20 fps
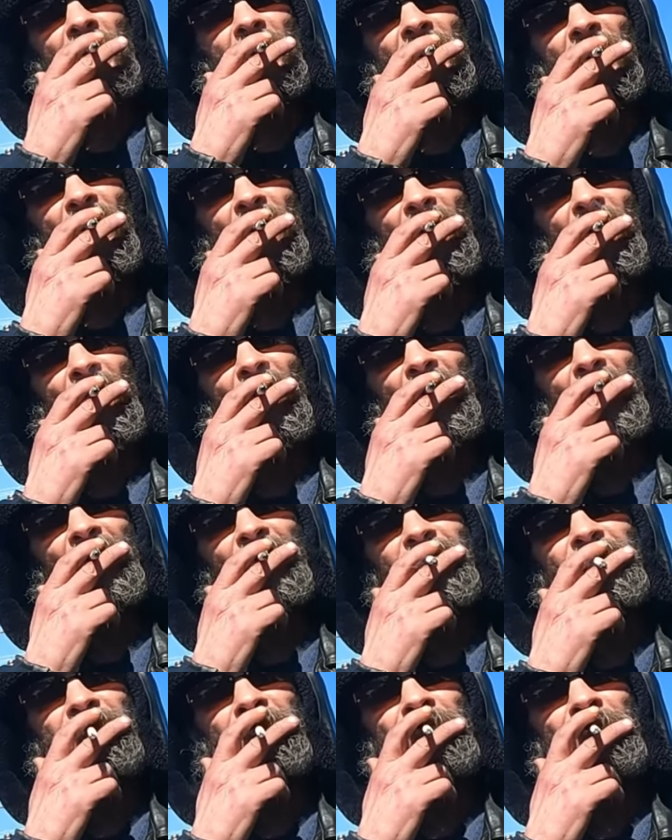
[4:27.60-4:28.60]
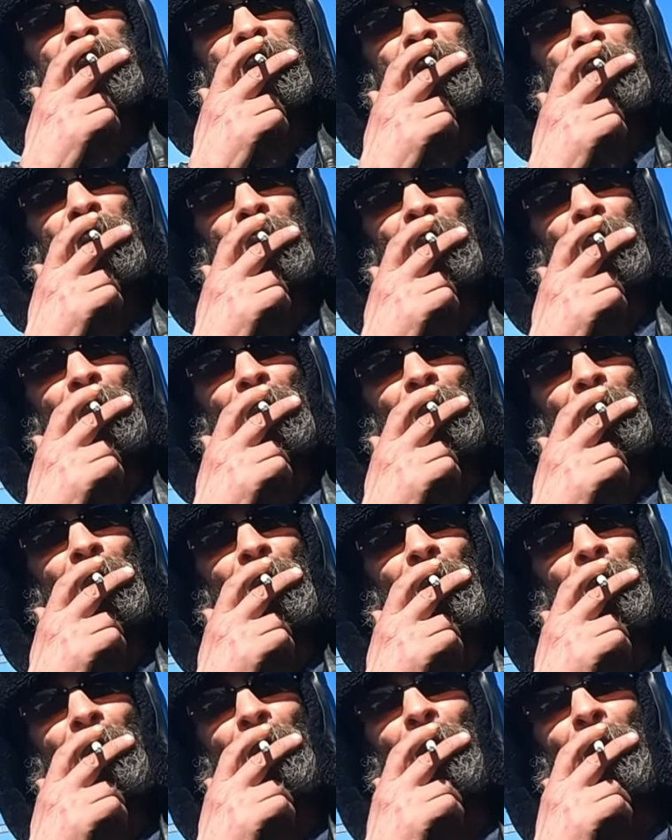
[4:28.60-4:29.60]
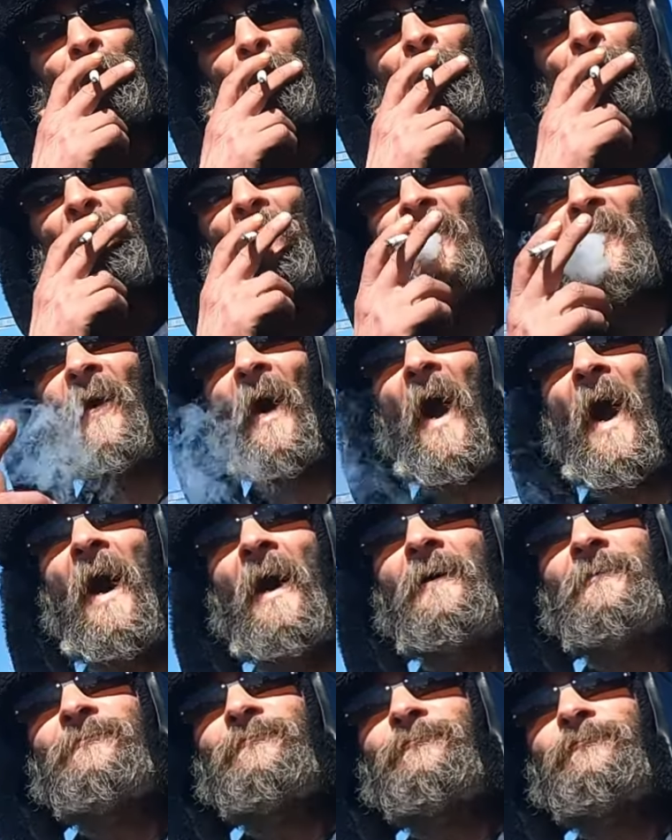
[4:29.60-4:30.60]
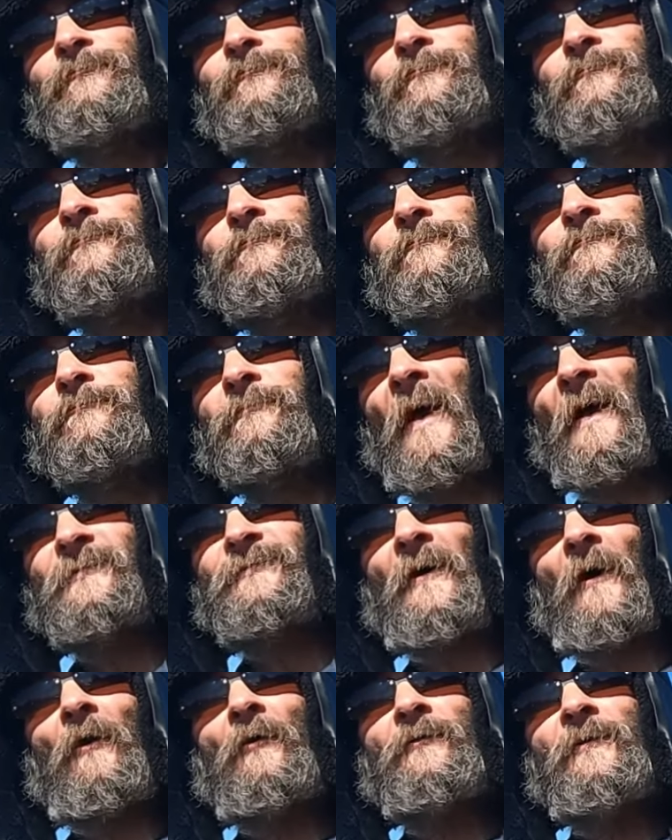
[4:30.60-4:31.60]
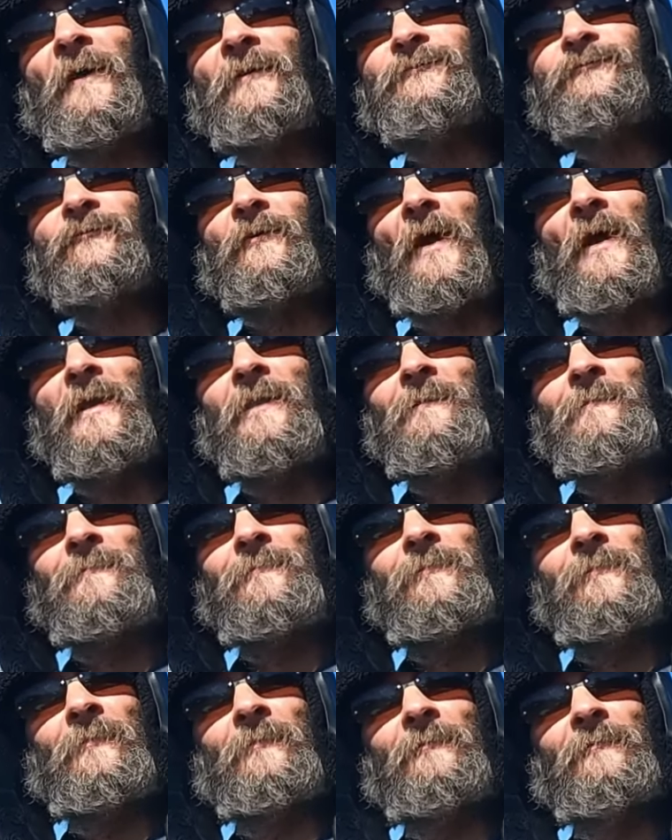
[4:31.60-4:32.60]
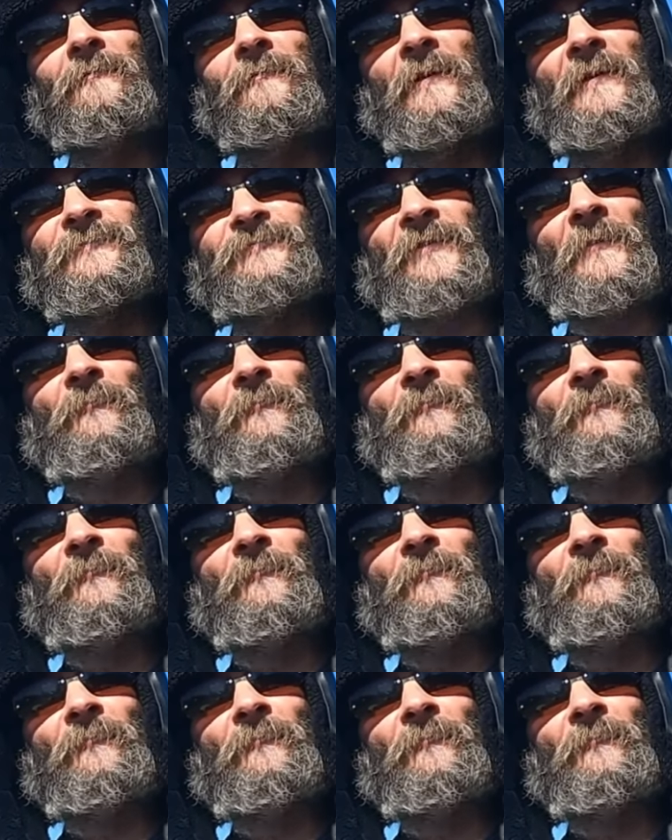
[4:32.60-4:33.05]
Have you seen Charlie by any chance? I have. I have something for her. I saw her yesterday. You did? At